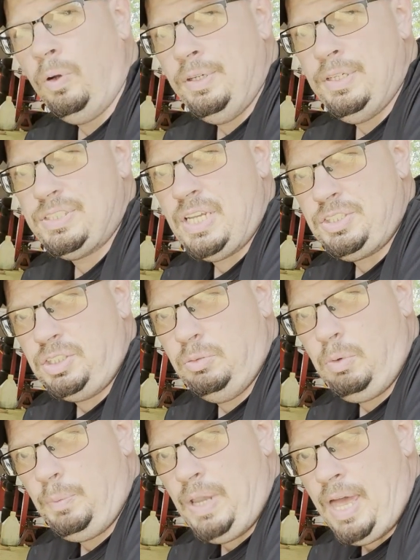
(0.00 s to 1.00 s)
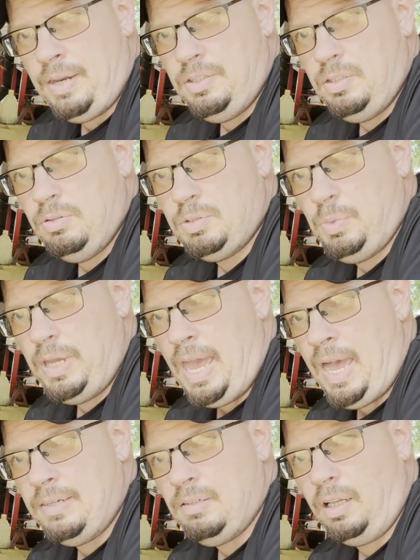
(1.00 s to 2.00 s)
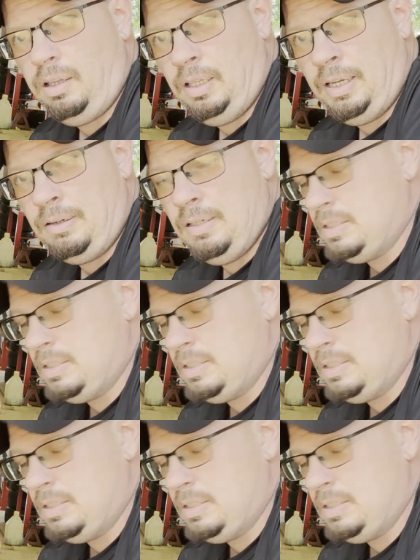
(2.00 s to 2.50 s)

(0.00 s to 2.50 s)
essentially what we had to do is we had to clearance